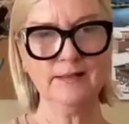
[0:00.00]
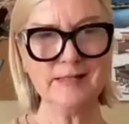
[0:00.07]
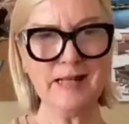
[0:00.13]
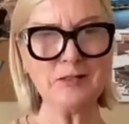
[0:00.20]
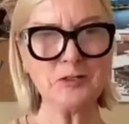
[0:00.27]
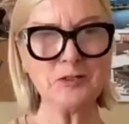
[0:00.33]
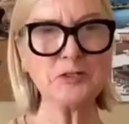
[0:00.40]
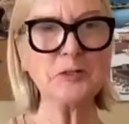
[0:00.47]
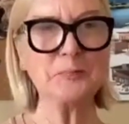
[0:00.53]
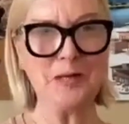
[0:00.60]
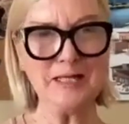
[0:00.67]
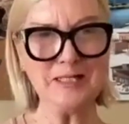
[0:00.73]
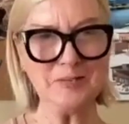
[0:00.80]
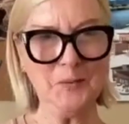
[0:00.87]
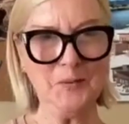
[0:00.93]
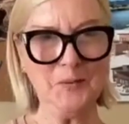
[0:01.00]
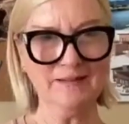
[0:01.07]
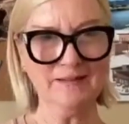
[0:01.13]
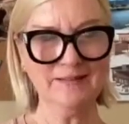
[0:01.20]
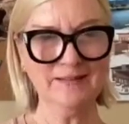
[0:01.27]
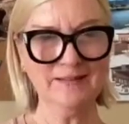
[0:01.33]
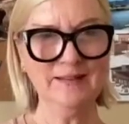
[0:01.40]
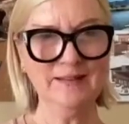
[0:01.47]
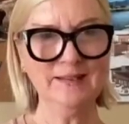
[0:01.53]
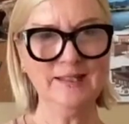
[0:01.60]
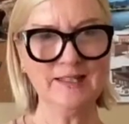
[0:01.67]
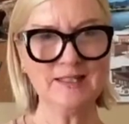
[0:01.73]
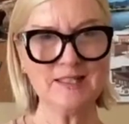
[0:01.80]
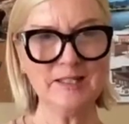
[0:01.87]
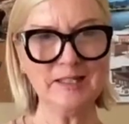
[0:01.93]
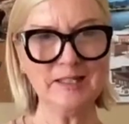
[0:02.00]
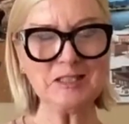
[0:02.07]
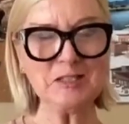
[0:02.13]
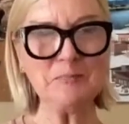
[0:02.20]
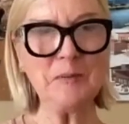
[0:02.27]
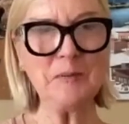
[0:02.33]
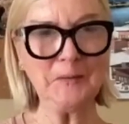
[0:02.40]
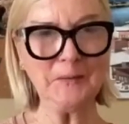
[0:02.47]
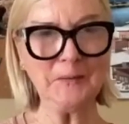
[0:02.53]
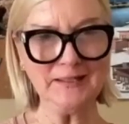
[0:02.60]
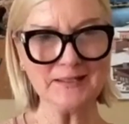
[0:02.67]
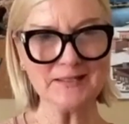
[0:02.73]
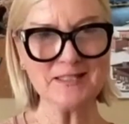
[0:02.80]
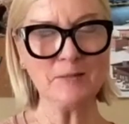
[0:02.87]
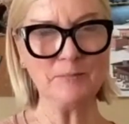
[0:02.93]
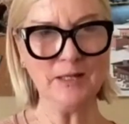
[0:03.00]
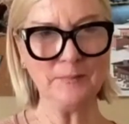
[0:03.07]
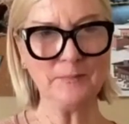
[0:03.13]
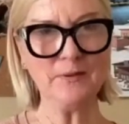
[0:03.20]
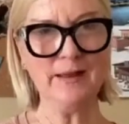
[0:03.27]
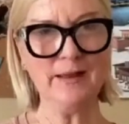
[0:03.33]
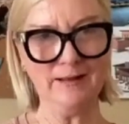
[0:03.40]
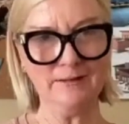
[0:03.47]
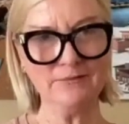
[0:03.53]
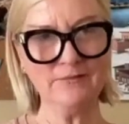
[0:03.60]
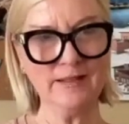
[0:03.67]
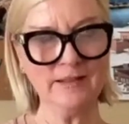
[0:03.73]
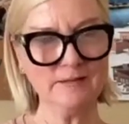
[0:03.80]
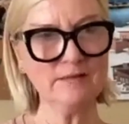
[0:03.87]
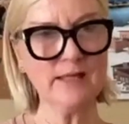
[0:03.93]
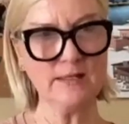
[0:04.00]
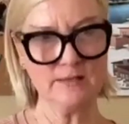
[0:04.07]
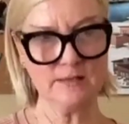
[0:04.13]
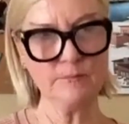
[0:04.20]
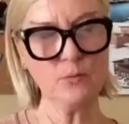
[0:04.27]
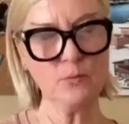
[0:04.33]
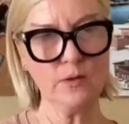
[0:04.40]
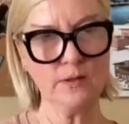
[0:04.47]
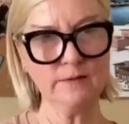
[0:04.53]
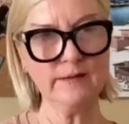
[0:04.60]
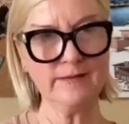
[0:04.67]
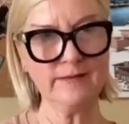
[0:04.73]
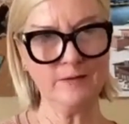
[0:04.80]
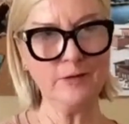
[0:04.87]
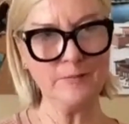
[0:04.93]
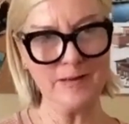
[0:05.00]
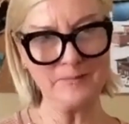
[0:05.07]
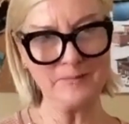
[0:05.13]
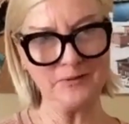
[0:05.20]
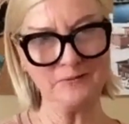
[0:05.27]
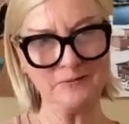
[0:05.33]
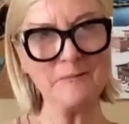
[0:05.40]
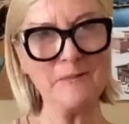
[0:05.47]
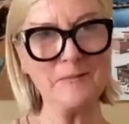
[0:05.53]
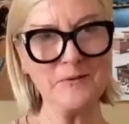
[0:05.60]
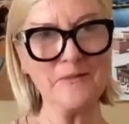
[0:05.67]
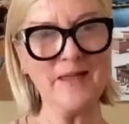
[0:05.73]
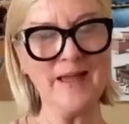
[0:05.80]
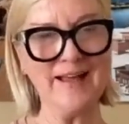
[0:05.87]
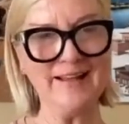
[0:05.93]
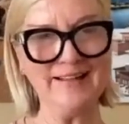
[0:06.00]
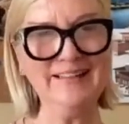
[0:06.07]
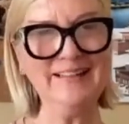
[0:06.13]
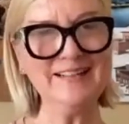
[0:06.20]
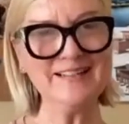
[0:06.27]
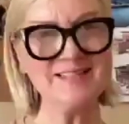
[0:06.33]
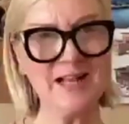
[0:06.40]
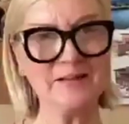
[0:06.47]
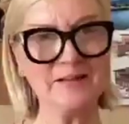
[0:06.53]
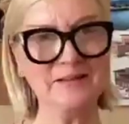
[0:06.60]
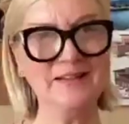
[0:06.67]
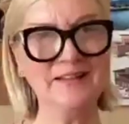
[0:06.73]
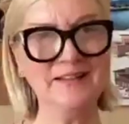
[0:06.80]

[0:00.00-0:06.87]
it's not just a price point. It's the experience that people have that that's important that they remember. Remember that it's not